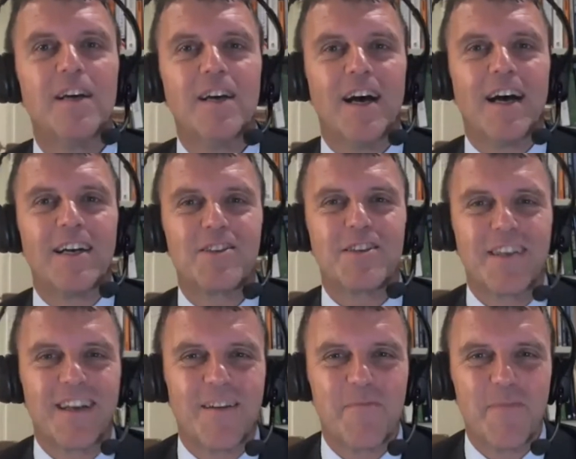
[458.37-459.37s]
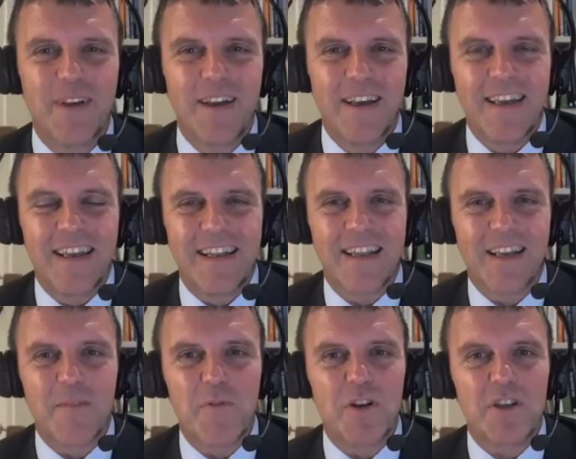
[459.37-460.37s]
us in the
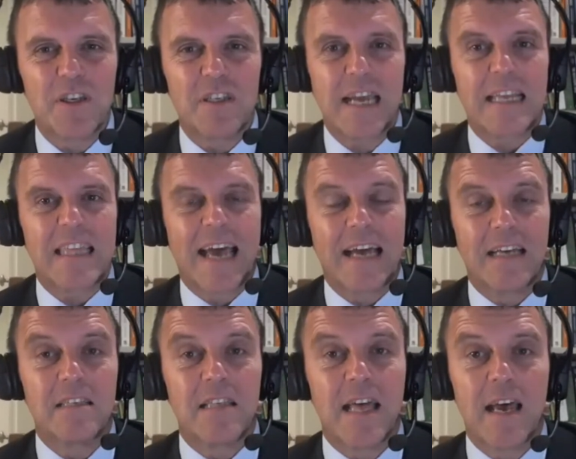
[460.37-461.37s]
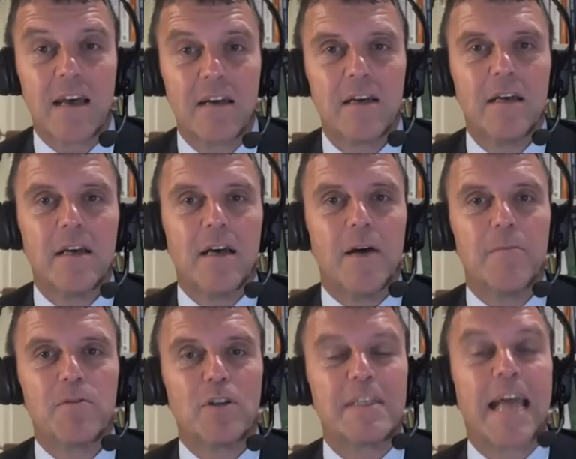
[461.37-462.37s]
community take that as their
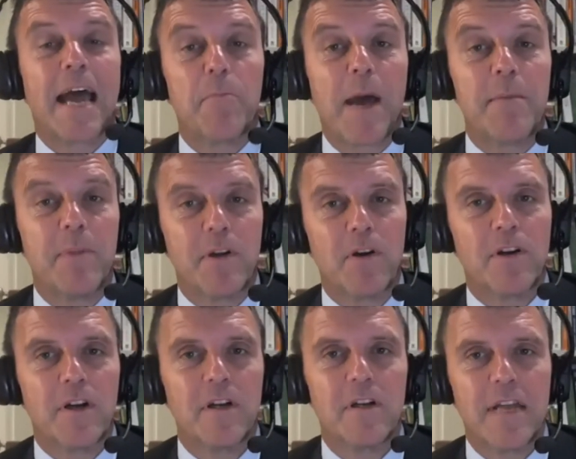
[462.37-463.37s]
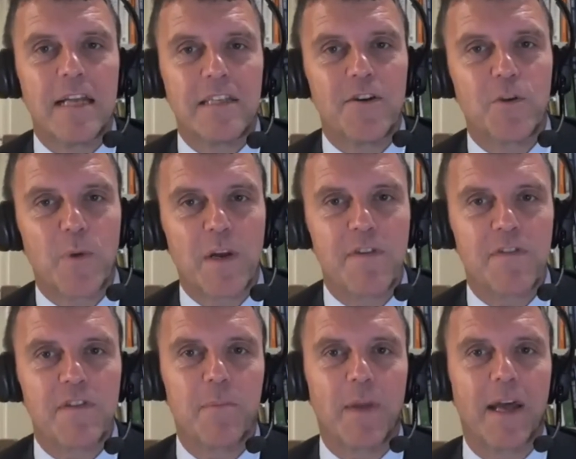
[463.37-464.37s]
sort of down payment on a net zero
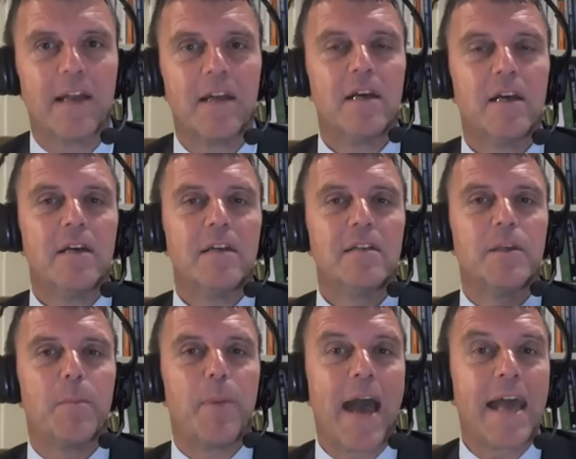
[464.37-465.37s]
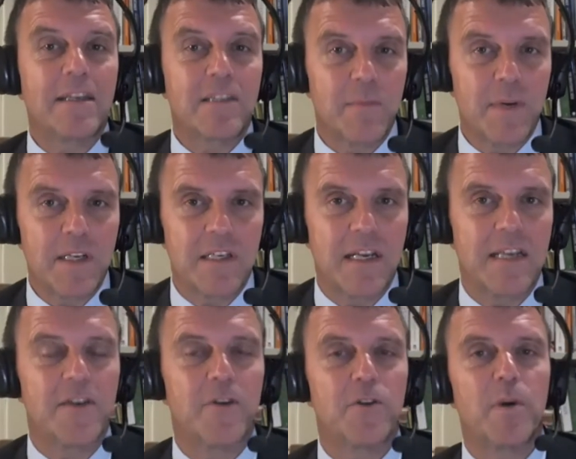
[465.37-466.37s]
2050 plan. Japan has committed to net
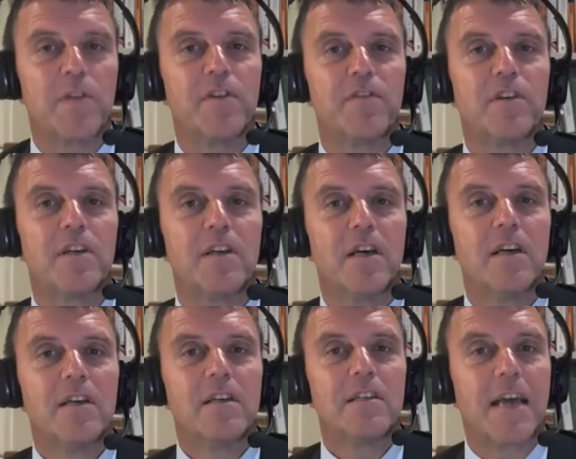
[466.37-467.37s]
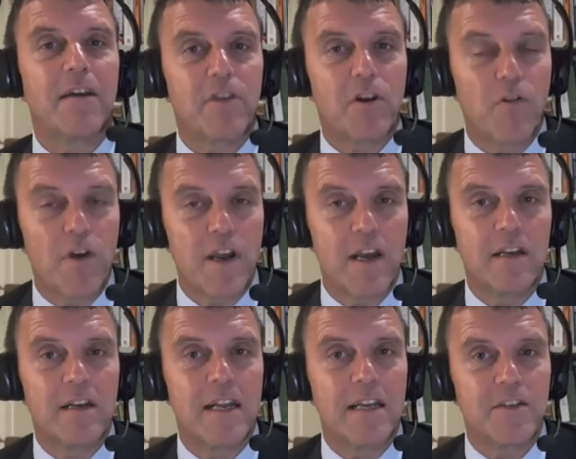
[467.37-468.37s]
zero 2050. South Korea,
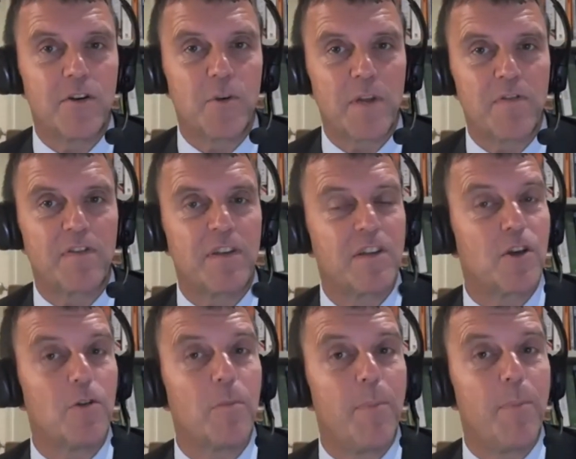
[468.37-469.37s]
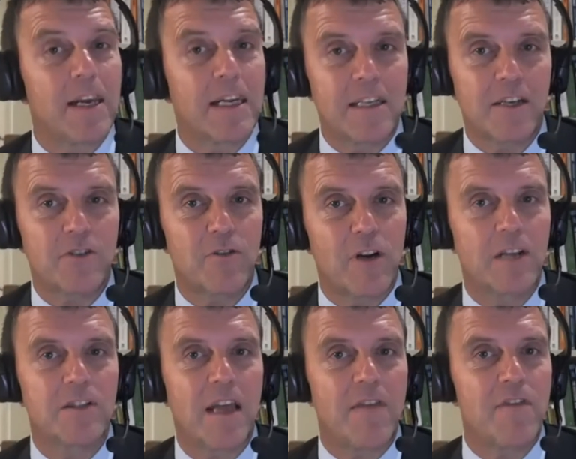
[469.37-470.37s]
net zero 2050. Two big
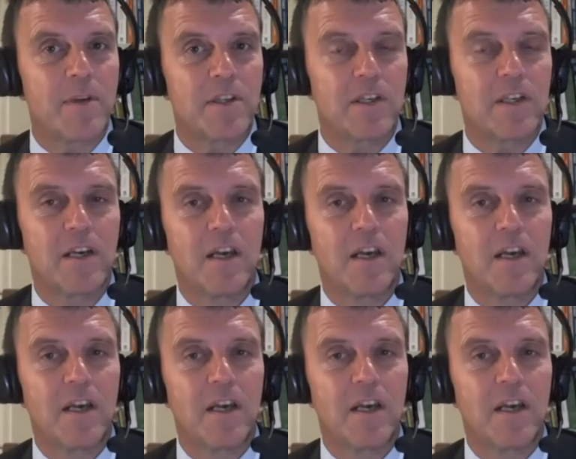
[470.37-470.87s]
industrialized, heavy emitting